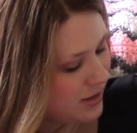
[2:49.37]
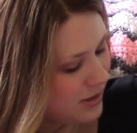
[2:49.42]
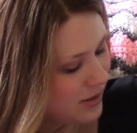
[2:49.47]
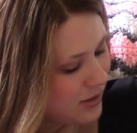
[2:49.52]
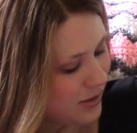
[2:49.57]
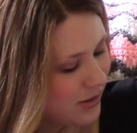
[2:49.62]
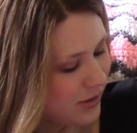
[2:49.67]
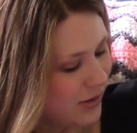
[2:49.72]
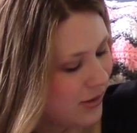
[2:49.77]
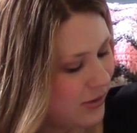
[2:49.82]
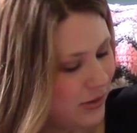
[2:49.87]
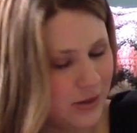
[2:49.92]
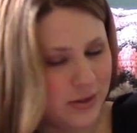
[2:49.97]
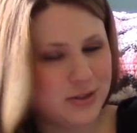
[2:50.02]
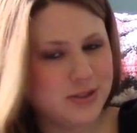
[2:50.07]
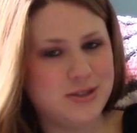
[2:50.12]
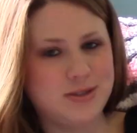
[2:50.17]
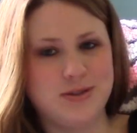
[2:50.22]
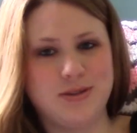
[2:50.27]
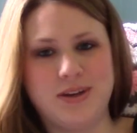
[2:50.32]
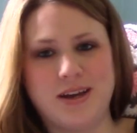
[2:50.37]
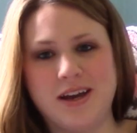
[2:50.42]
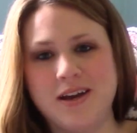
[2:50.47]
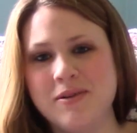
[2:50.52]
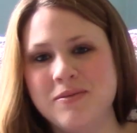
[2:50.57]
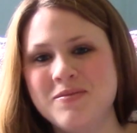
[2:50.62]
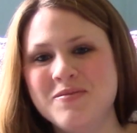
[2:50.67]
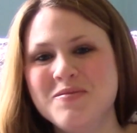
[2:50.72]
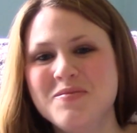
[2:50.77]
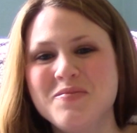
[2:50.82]
Oh no, she's okay.
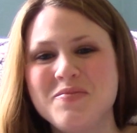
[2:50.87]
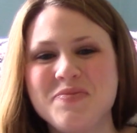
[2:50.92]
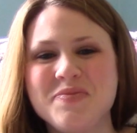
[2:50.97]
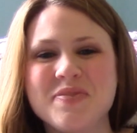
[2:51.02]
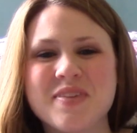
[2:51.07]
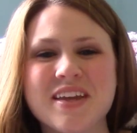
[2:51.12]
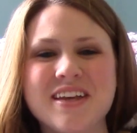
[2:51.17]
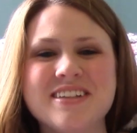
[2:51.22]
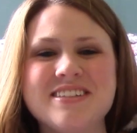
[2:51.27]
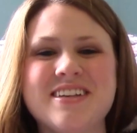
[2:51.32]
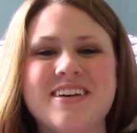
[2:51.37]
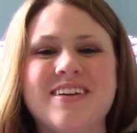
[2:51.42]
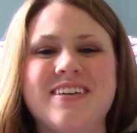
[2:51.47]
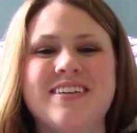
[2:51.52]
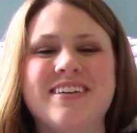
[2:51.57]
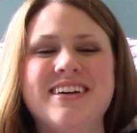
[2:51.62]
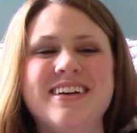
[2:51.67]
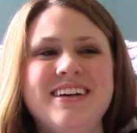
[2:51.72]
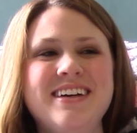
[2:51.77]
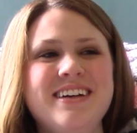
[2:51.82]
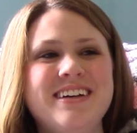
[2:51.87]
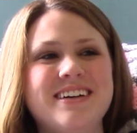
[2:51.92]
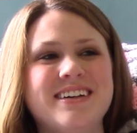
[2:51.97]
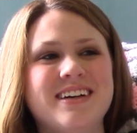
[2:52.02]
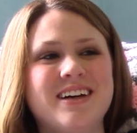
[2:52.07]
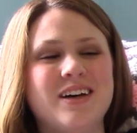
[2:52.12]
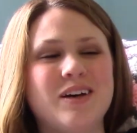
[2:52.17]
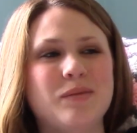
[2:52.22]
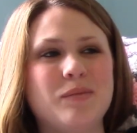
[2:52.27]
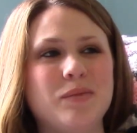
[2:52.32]
So,
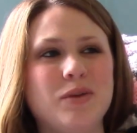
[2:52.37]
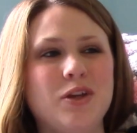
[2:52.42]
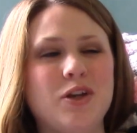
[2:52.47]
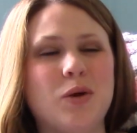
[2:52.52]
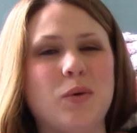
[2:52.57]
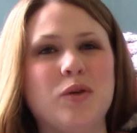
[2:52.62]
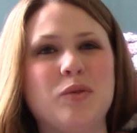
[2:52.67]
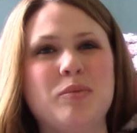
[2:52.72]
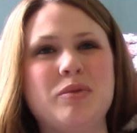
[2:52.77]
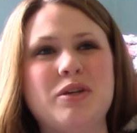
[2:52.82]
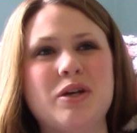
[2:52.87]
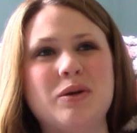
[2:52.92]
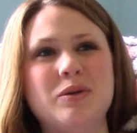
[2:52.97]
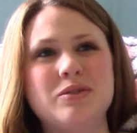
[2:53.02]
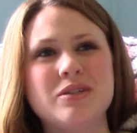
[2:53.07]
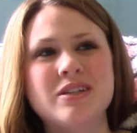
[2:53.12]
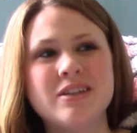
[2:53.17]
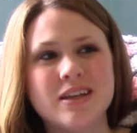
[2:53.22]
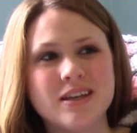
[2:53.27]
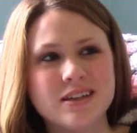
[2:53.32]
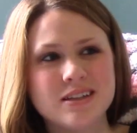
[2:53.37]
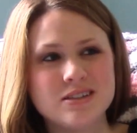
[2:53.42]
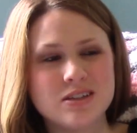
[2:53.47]
you know, with Pitocin